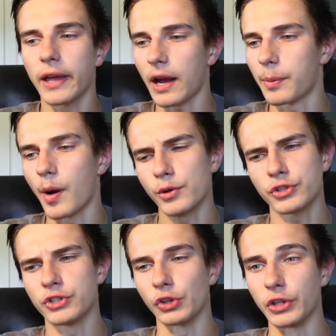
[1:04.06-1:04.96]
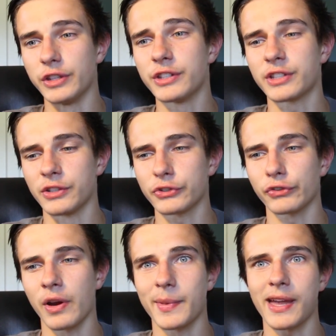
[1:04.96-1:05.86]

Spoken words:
like I probably should delete this Instagram